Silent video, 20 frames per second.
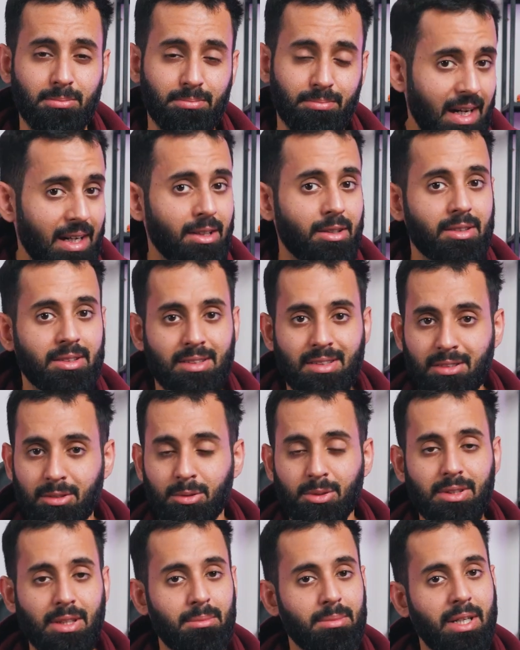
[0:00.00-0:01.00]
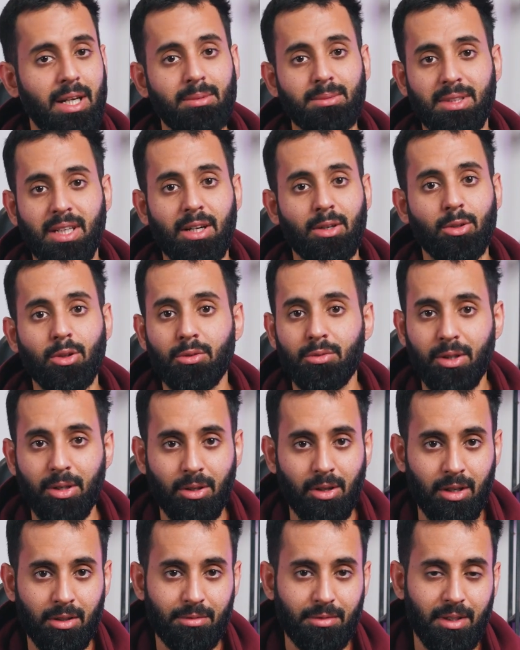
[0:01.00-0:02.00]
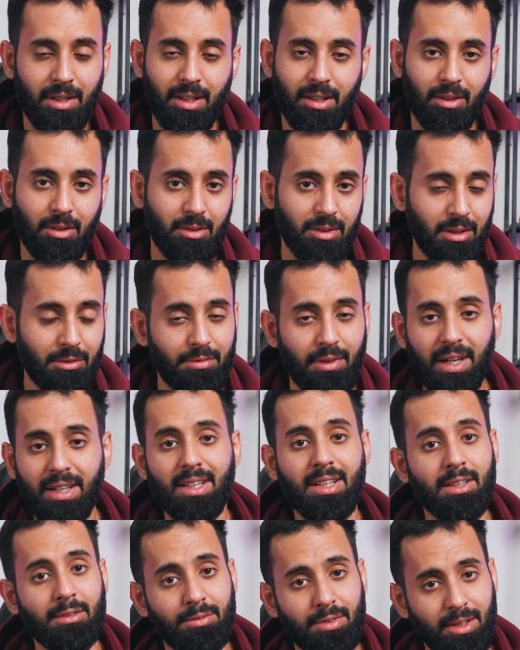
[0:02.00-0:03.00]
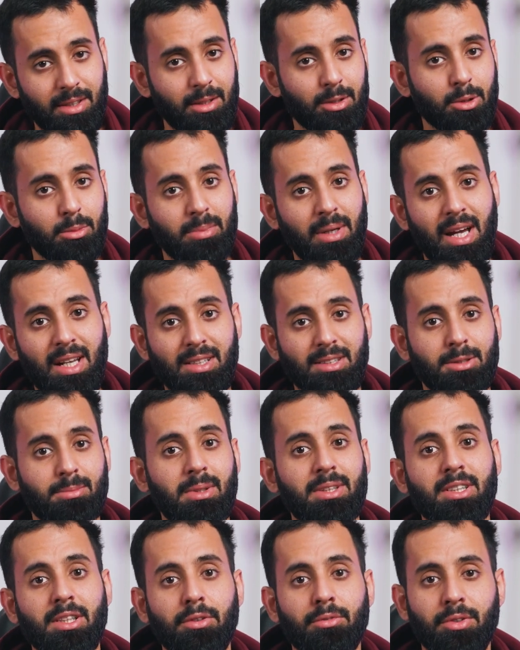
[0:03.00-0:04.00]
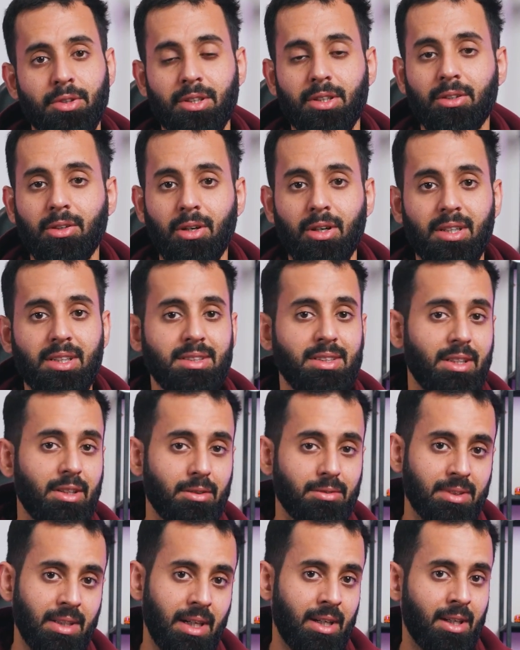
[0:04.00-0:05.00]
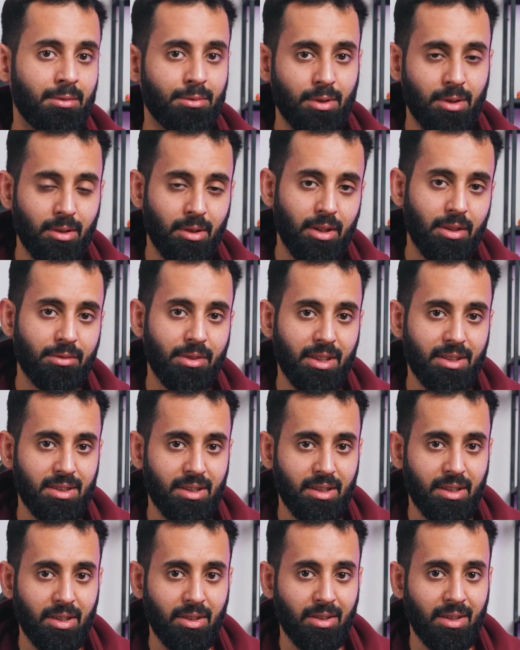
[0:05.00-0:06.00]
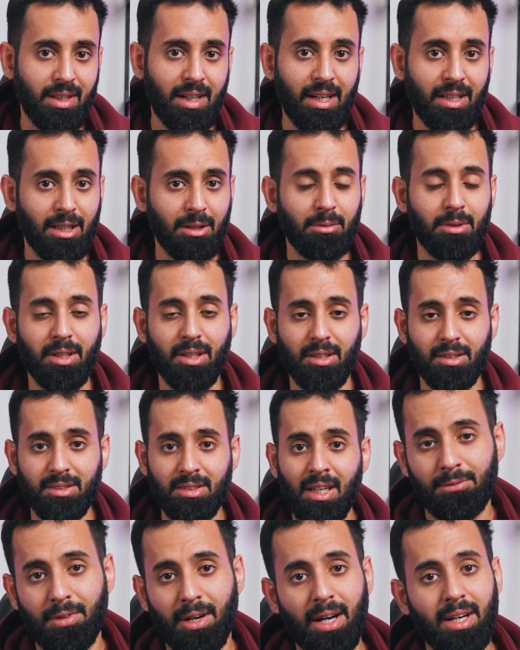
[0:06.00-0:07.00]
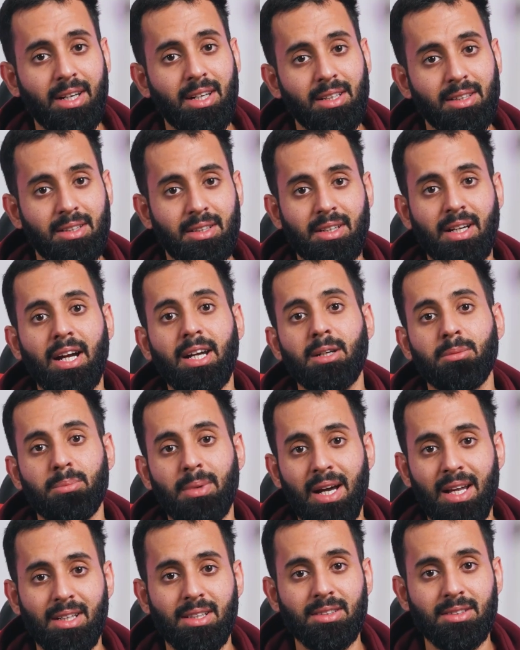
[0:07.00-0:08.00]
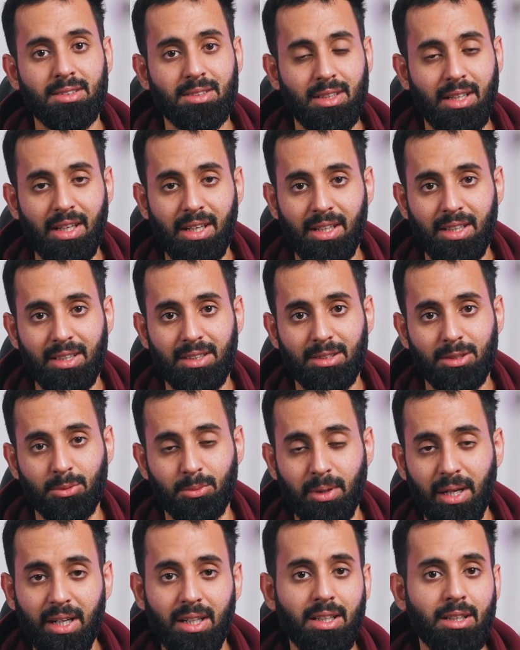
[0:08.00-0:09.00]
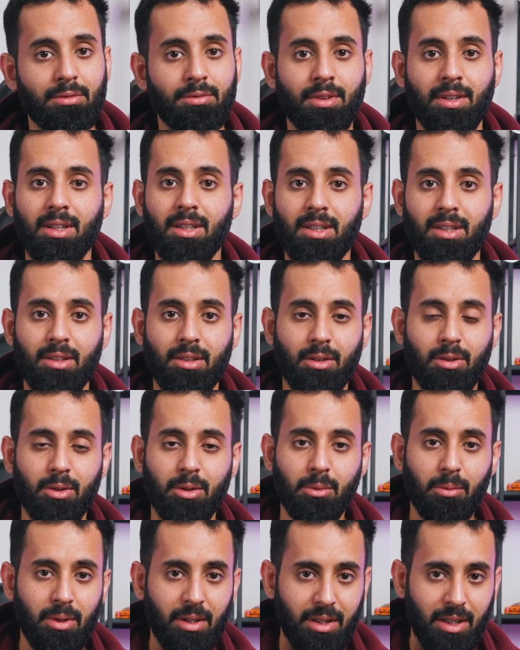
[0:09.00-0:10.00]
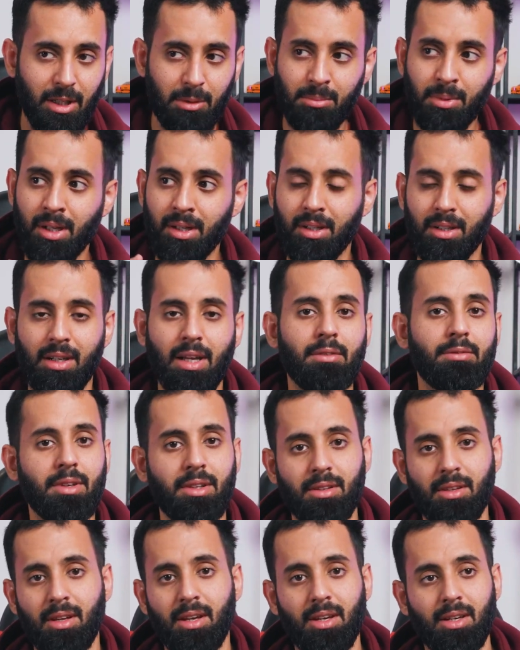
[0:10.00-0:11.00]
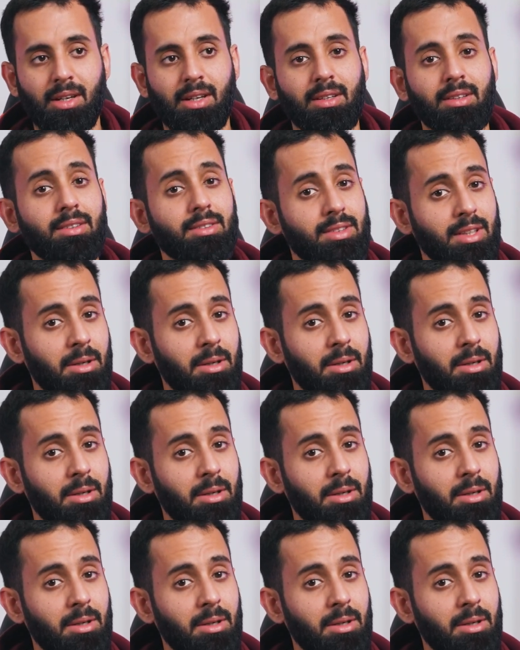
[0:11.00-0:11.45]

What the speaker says: tend to sometimes get overconfident. You know, they find it difficult to balance, especially if you're in college and you've signed up for a lot of extracurricular activities. Finding the right balance is very difficult. You know, you want to take part in everything, and at the